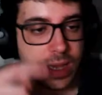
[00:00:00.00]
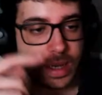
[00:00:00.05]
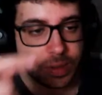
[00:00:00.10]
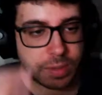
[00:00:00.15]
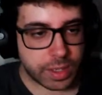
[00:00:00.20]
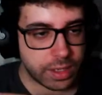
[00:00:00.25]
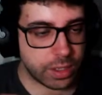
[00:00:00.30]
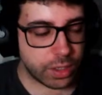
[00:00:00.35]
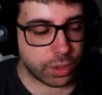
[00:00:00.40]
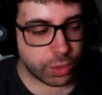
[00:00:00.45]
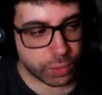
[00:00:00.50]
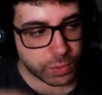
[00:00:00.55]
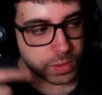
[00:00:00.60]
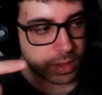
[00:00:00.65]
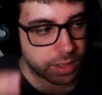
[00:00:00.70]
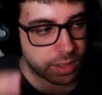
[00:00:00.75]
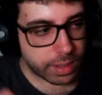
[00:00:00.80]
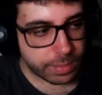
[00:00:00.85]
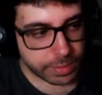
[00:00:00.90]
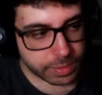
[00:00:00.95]
It's kind of
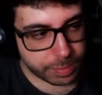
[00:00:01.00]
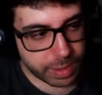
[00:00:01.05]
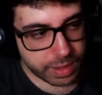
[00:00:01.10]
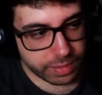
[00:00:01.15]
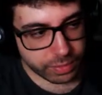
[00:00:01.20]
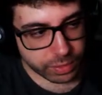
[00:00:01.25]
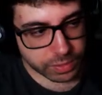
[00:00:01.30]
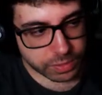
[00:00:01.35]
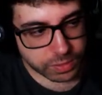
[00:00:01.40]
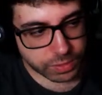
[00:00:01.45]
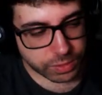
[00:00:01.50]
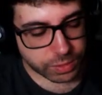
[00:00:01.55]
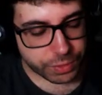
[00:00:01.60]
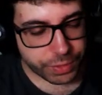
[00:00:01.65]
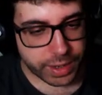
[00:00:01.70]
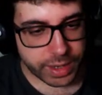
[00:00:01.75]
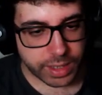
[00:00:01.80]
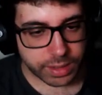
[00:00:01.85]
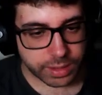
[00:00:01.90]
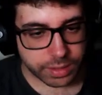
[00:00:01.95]
using them as pivots to
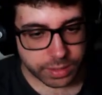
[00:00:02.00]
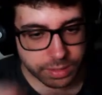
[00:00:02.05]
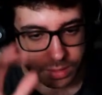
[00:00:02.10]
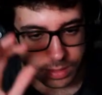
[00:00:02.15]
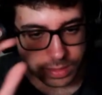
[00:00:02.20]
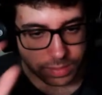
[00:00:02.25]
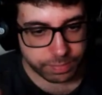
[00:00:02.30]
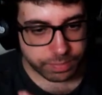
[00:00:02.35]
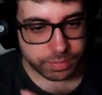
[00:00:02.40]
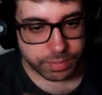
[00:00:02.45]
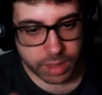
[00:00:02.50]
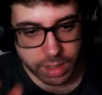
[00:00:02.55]
try and